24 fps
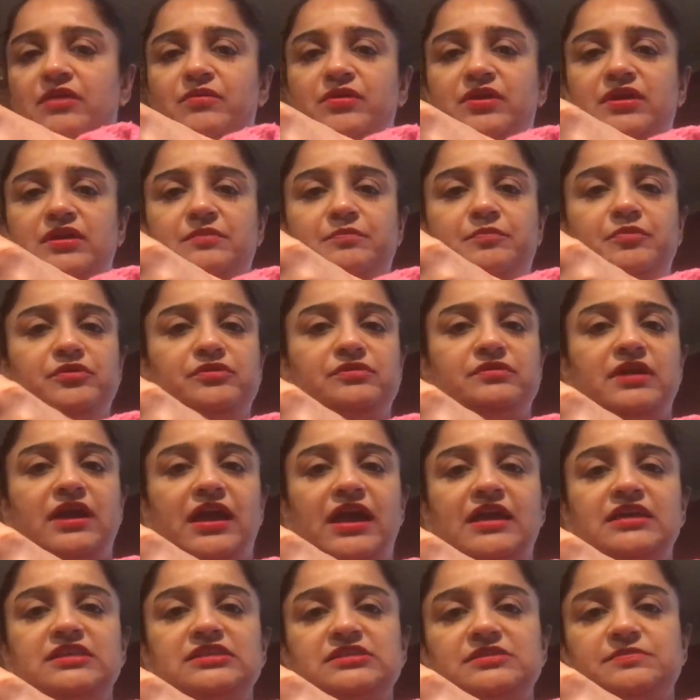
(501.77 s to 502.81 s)
we're gonna put
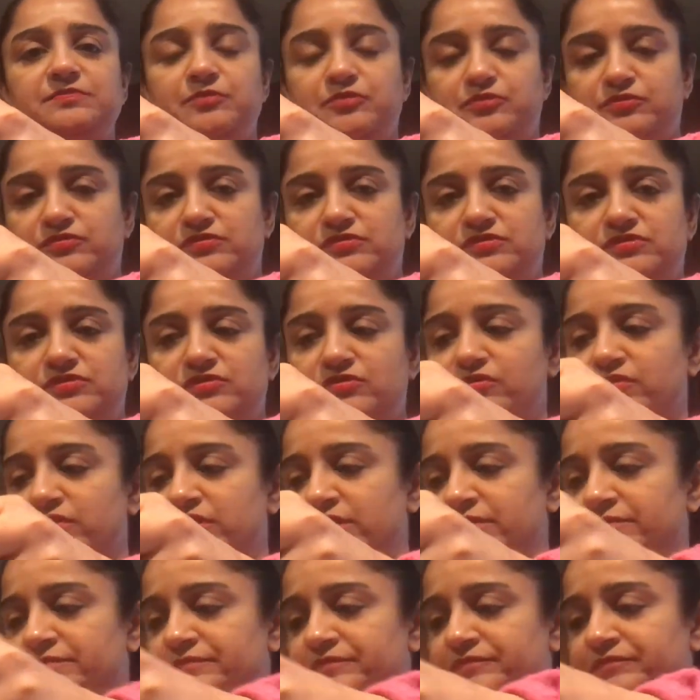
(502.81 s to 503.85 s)
8 spoons on
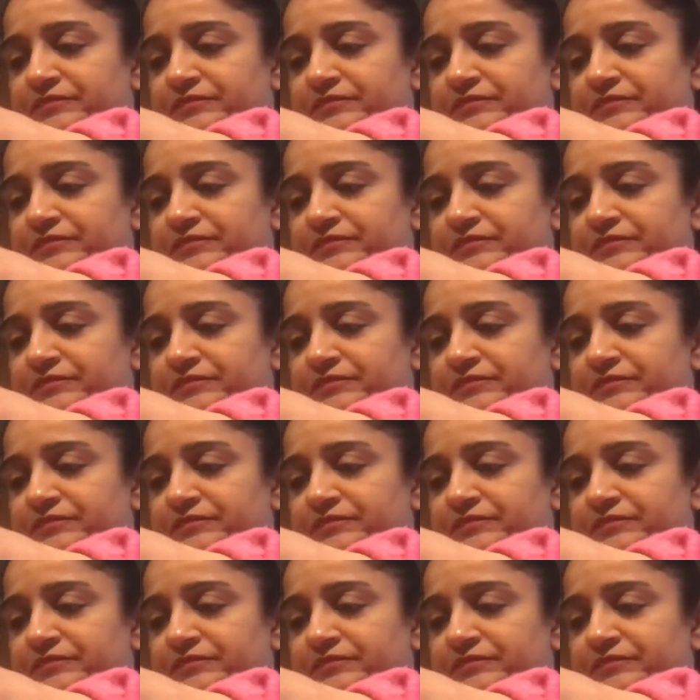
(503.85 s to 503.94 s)
it.